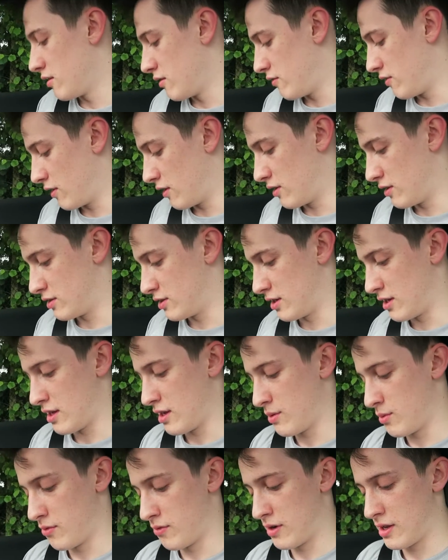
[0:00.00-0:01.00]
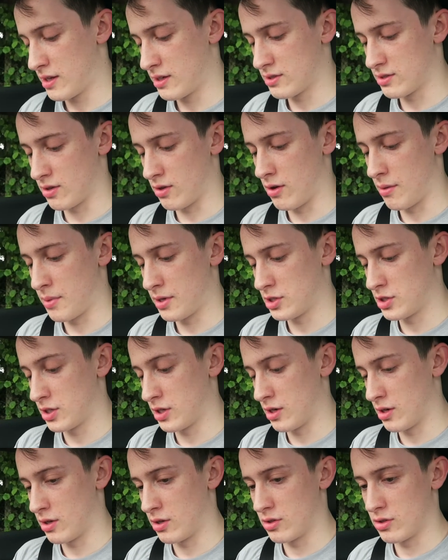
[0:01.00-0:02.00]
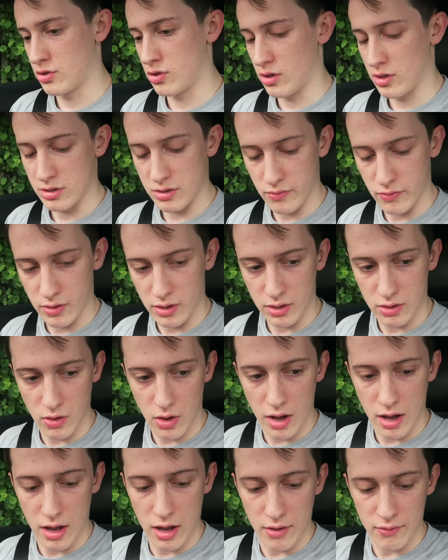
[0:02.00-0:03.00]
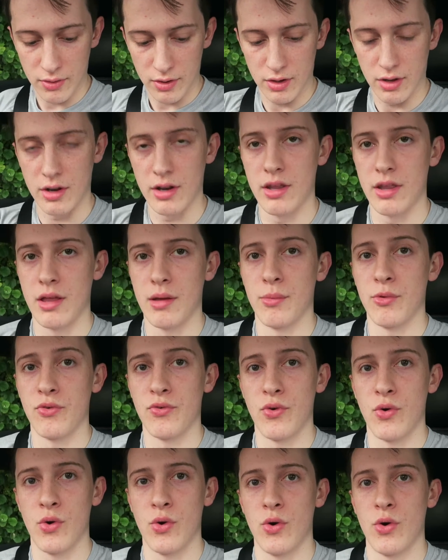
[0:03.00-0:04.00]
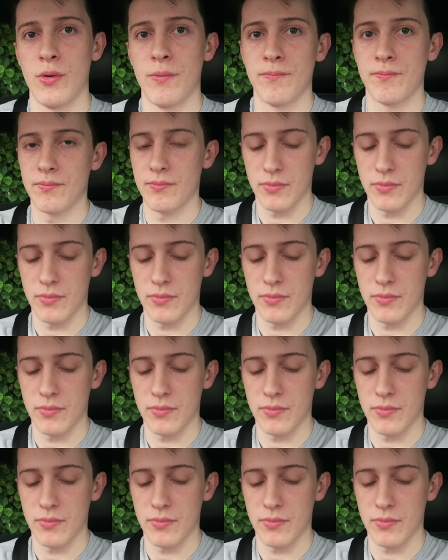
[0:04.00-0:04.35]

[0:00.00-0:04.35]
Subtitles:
Thinking today with legs, I'm actually gonna try something that I haven't done in there before.